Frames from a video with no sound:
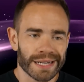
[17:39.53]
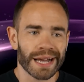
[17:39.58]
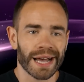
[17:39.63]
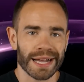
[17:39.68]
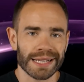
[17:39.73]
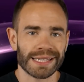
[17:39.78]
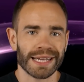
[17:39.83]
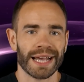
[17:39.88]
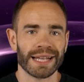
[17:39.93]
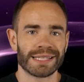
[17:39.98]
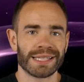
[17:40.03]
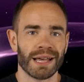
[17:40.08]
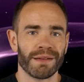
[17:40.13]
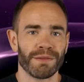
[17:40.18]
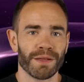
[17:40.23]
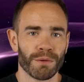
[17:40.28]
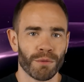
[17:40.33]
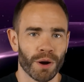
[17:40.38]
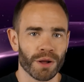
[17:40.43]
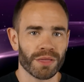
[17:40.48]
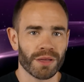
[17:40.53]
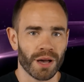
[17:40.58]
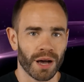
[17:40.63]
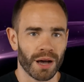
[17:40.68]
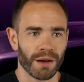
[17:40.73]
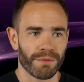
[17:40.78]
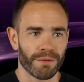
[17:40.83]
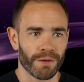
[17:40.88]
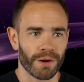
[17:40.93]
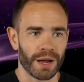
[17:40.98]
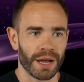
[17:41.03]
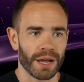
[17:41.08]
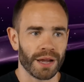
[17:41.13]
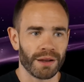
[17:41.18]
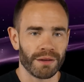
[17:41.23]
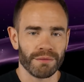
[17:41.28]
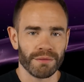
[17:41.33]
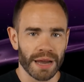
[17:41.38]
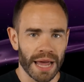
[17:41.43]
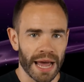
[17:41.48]
I'd say it's definitely worth
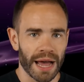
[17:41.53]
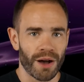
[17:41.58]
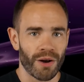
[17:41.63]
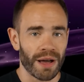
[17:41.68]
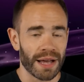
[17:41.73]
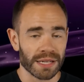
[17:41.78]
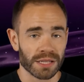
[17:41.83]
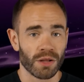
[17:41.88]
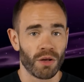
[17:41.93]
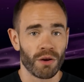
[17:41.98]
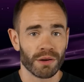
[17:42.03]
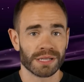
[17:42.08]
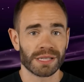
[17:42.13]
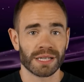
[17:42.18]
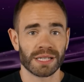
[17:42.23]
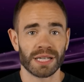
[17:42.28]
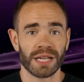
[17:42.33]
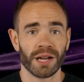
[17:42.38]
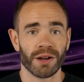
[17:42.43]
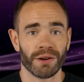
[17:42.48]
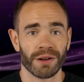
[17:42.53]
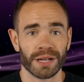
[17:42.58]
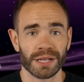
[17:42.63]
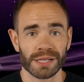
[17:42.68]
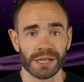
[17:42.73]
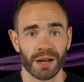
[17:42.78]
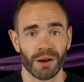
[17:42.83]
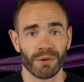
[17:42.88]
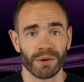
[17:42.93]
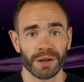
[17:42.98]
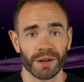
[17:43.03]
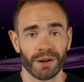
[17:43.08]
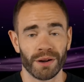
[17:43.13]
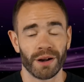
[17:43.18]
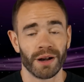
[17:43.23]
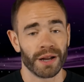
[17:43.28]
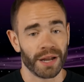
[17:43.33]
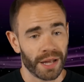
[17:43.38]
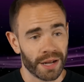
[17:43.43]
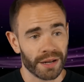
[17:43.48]
covering now as long as this hearing is going
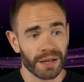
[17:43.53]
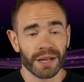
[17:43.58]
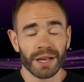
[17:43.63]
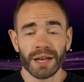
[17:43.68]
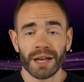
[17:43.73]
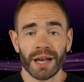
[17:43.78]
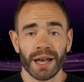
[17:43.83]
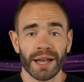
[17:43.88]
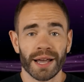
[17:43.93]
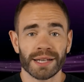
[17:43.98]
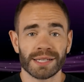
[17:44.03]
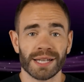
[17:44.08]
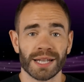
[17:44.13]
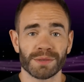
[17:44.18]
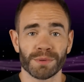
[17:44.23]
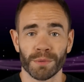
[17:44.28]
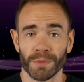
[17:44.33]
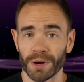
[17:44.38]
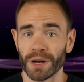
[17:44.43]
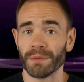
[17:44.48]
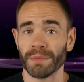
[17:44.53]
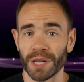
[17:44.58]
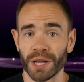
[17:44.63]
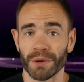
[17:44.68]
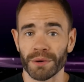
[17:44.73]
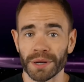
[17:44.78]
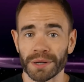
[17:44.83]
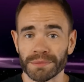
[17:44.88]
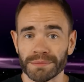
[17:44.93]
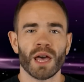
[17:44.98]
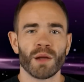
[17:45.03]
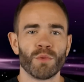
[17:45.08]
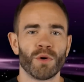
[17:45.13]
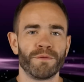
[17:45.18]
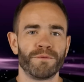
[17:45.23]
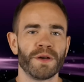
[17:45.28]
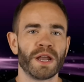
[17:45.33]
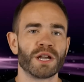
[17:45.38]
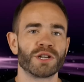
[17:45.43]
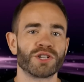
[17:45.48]
on, and I guess that's what we're going to be doing. And we'll
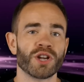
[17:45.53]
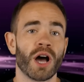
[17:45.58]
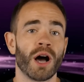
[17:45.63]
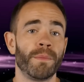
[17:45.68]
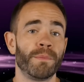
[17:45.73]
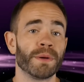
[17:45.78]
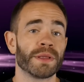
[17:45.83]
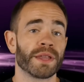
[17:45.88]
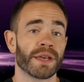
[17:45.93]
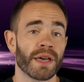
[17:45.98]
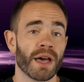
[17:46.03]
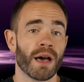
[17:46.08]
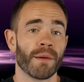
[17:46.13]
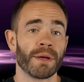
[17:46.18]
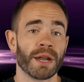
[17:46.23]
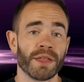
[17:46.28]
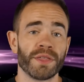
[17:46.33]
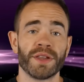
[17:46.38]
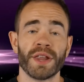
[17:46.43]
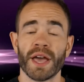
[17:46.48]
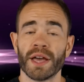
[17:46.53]
finish up with the comment of the